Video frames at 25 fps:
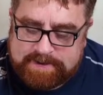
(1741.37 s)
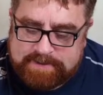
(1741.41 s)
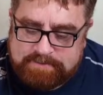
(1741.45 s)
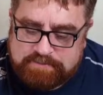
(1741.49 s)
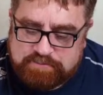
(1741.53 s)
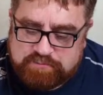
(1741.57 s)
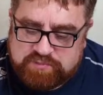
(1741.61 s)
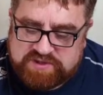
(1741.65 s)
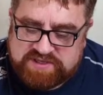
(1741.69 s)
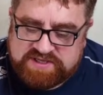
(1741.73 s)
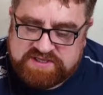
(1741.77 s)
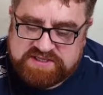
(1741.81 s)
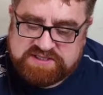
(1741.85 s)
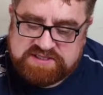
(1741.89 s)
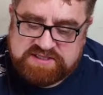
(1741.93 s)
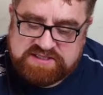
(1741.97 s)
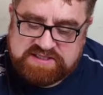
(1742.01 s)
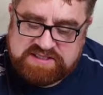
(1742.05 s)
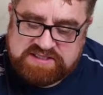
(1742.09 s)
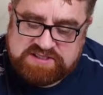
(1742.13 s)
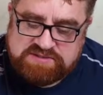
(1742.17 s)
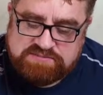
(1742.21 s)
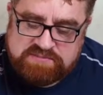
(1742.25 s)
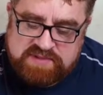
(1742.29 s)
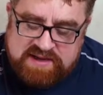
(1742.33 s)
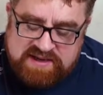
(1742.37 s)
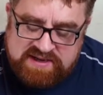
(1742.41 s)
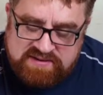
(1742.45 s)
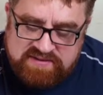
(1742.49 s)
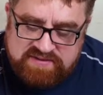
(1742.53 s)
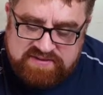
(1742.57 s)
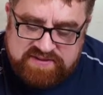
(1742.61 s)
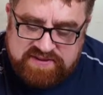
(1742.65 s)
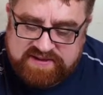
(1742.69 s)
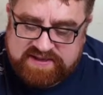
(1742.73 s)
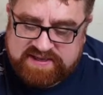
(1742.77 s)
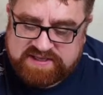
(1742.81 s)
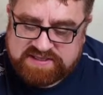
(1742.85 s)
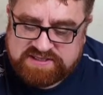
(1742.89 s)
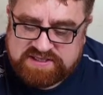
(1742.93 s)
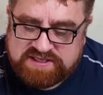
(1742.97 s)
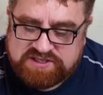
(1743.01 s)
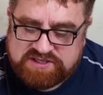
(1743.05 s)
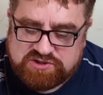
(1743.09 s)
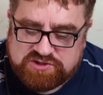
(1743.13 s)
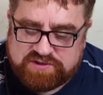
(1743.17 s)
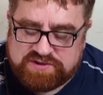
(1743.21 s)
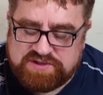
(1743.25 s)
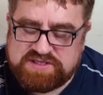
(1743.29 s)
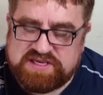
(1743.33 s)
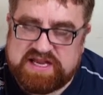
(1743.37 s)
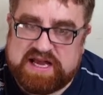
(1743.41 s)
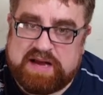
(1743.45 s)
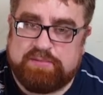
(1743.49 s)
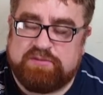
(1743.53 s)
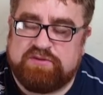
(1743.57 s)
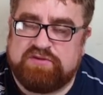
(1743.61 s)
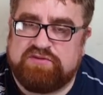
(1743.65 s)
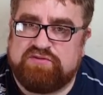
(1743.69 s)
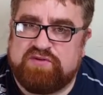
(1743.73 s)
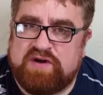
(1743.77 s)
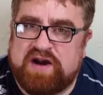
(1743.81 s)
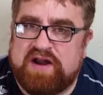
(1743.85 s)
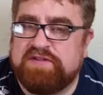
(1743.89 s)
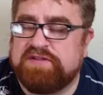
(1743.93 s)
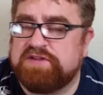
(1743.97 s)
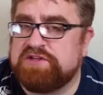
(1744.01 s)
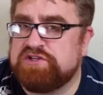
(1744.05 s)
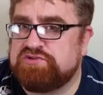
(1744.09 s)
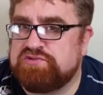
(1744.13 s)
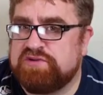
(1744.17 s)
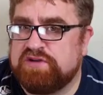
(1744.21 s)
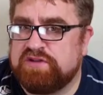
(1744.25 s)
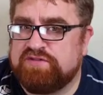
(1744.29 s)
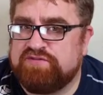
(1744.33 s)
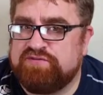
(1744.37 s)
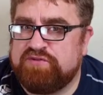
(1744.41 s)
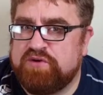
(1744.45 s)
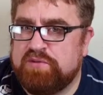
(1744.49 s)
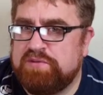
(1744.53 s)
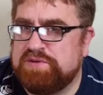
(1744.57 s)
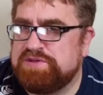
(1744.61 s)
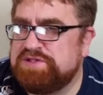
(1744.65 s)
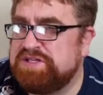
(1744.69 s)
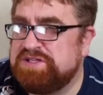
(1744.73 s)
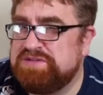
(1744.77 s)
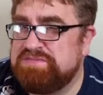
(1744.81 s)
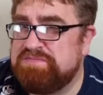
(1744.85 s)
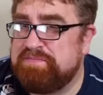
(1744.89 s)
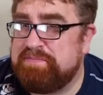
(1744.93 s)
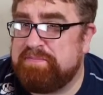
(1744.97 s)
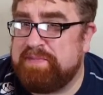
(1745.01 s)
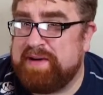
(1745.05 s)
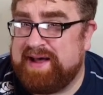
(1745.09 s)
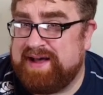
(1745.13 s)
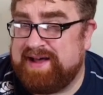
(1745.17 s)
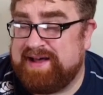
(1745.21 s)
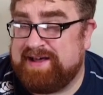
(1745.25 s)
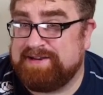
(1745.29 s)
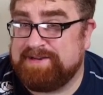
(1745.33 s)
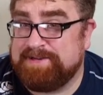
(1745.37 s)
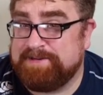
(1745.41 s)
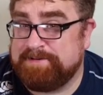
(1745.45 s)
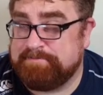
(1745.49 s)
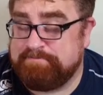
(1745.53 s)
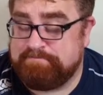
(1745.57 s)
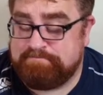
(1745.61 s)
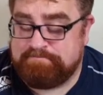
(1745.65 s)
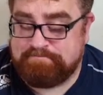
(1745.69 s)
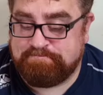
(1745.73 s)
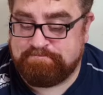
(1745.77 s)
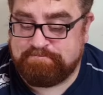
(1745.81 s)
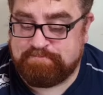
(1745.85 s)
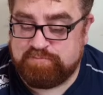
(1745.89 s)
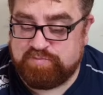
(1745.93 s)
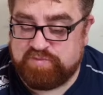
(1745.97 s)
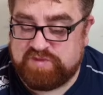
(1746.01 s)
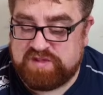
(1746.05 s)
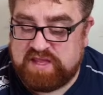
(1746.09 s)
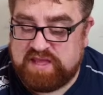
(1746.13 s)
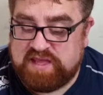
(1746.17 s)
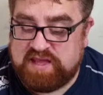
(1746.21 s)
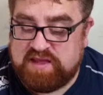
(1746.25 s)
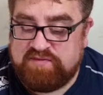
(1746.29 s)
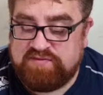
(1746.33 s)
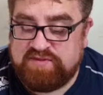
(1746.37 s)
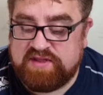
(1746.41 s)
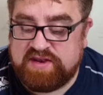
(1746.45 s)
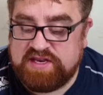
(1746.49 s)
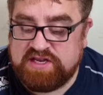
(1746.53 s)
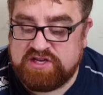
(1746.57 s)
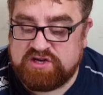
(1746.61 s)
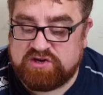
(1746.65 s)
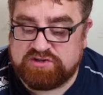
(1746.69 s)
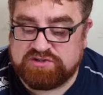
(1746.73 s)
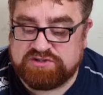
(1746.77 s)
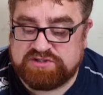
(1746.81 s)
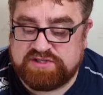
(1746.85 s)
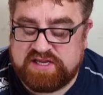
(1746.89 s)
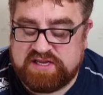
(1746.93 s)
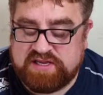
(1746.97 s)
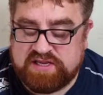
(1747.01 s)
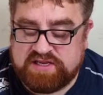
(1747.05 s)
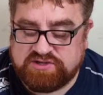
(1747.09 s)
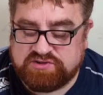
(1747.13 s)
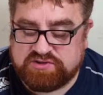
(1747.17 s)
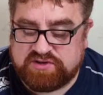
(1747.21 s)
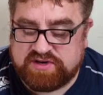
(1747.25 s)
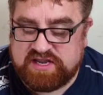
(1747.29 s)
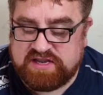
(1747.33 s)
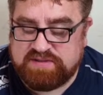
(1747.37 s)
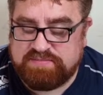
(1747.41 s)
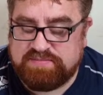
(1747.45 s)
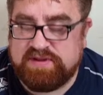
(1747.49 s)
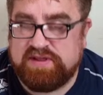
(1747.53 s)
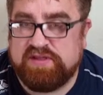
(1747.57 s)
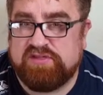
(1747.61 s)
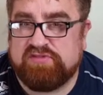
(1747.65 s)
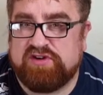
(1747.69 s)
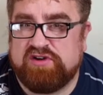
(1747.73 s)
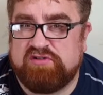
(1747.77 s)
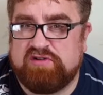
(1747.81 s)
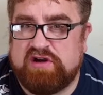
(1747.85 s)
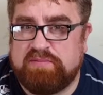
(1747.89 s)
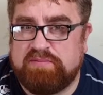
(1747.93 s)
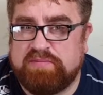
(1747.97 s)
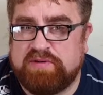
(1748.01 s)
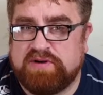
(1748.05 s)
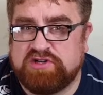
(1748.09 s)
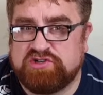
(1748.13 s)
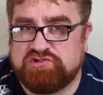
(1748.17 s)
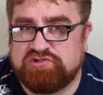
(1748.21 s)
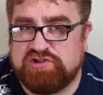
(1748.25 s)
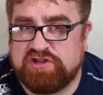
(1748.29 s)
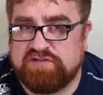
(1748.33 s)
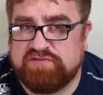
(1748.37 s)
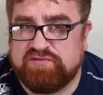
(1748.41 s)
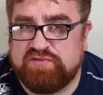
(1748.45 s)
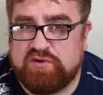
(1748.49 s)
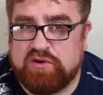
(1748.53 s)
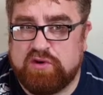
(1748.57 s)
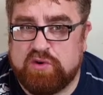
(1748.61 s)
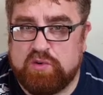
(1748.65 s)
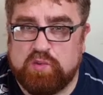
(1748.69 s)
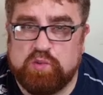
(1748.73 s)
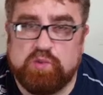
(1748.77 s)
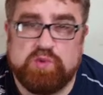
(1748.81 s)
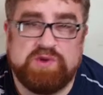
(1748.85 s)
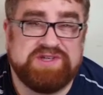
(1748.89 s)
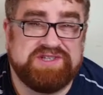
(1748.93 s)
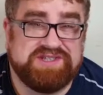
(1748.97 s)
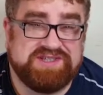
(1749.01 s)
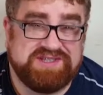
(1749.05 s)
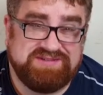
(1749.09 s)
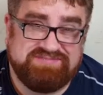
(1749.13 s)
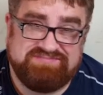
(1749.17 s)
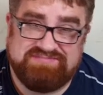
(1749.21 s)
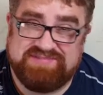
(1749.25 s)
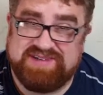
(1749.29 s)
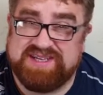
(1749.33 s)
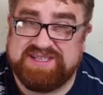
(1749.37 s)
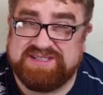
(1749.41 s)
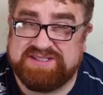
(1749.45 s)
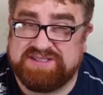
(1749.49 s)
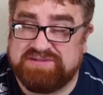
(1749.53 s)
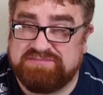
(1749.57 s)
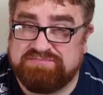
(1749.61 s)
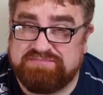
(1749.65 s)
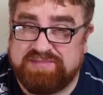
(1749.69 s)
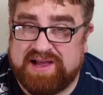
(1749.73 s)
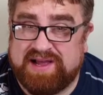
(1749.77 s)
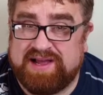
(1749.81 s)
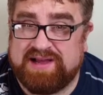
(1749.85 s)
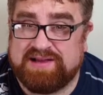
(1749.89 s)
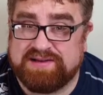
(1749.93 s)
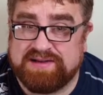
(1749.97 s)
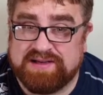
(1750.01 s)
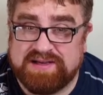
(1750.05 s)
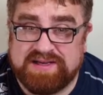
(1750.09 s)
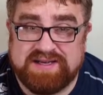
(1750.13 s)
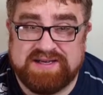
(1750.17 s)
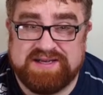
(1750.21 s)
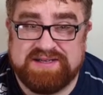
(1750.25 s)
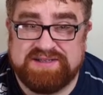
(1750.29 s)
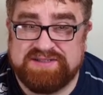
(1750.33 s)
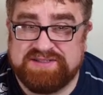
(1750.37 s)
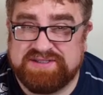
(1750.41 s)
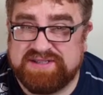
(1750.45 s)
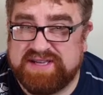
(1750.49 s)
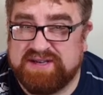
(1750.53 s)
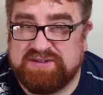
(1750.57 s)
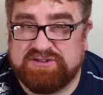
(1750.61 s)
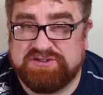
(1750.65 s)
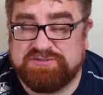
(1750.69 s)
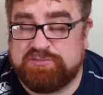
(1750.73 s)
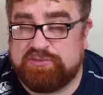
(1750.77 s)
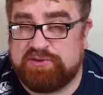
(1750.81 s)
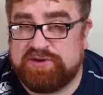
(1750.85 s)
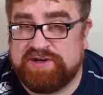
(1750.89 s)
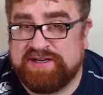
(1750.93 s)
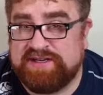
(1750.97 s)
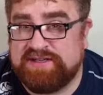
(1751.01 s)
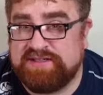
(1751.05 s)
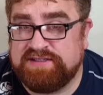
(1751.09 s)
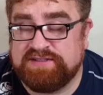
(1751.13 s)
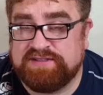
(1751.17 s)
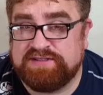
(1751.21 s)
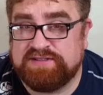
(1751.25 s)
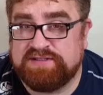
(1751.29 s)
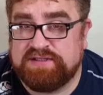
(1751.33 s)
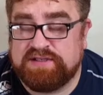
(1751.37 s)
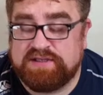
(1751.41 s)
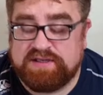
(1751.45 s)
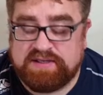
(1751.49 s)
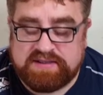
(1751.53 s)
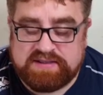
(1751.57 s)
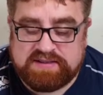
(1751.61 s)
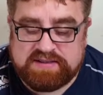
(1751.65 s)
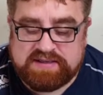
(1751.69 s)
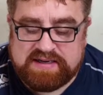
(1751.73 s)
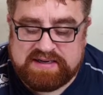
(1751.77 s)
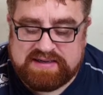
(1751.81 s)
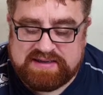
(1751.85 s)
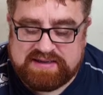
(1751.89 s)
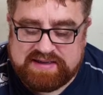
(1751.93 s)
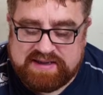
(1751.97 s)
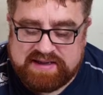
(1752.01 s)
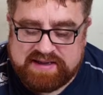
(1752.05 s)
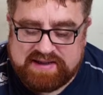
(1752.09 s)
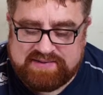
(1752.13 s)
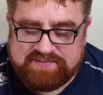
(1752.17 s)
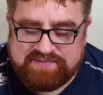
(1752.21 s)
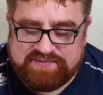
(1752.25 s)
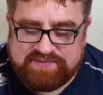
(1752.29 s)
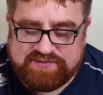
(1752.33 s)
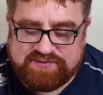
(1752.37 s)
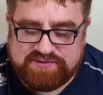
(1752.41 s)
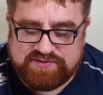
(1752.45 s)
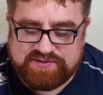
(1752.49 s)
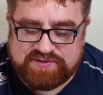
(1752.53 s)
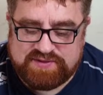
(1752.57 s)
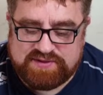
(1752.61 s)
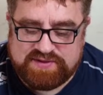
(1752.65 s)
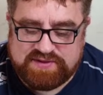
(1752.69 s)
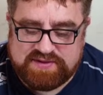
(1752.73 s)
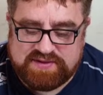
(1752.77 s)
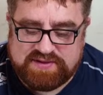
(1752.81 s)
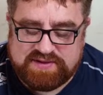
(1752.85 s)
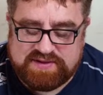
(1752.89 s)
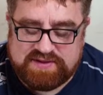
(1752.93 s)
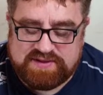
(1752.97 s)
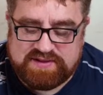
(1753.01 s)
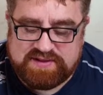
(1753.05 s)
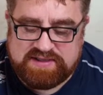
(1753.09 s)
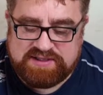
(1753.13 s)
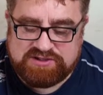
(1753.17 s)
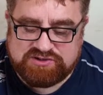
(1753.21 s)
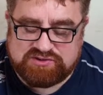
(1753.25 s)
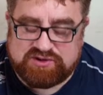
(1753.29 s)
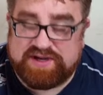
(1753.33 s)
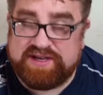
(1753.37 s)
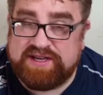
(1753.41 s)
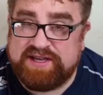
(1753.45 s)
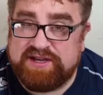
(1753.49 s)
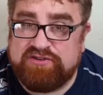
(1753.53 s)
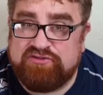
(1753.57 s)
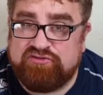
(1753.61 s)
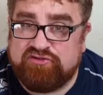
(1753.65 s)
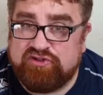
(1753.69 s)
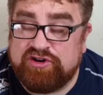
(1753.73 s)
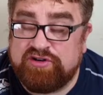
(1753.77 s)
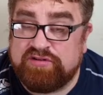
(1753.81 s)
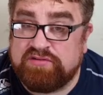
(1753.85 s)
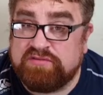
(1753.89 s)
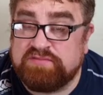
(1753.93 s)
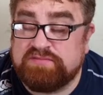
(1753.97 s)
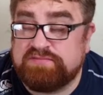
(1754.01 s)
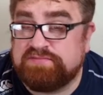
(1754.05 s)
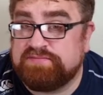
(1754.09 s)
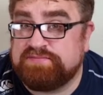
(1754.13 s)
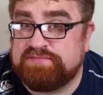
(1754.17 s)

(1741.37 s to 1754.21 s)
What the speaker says: But his main thing is that he's got this Hammer of Wrath at strength 4, which isn't bad. And then he's got an AP3 weapon at strength 4, which isn't bad. It kills Marines. And he's got a hit and run.